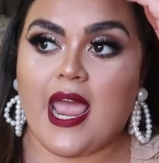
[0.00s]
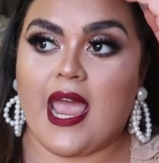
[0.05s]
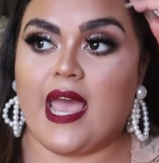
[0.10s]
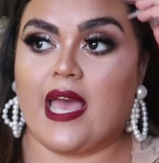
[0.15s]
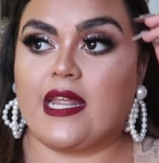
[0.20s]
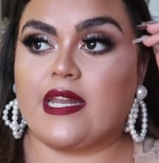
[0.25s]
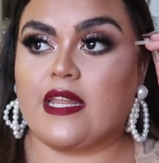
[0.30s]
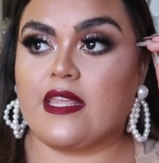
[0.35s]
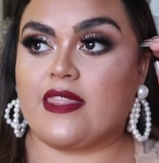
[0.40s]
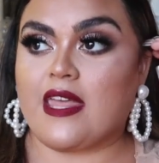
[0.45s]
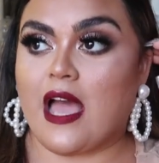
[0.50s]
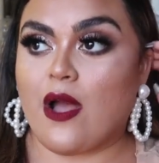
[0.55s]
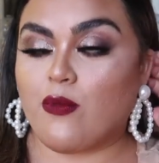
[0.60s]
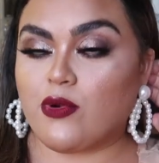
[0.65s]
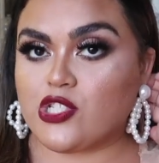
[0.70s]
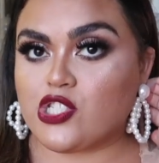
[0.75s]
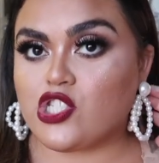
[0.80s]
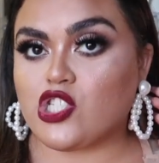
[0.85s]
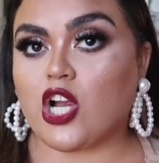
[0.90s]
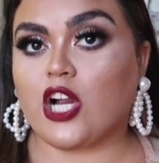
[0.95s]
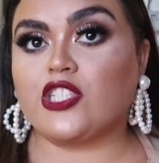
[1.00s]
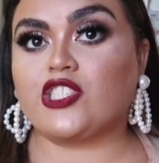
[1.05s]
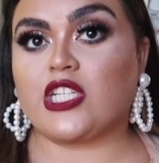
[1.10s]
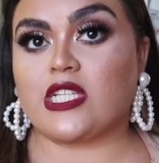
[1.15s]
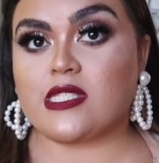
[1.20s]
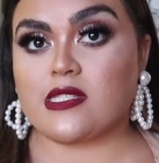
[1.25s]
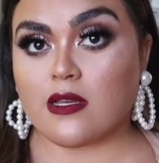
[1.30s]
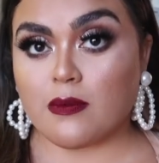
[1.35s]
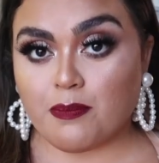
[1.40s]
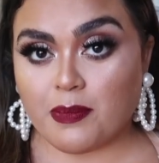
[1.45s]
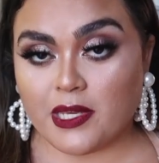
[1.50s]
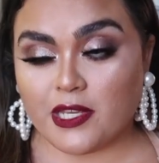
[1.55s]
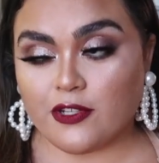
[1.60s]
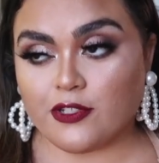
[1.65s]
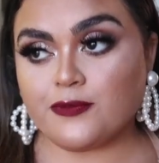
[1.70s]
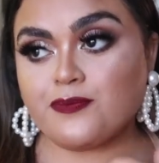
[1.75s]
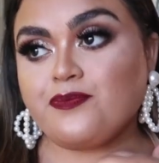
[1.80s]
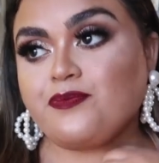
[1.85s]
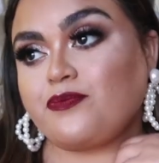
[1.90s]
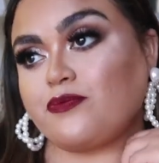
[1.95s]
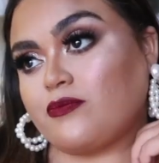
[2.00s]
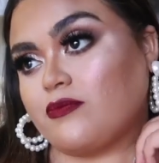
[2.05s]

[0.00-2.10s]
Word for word: And that one starred Jessica Biel.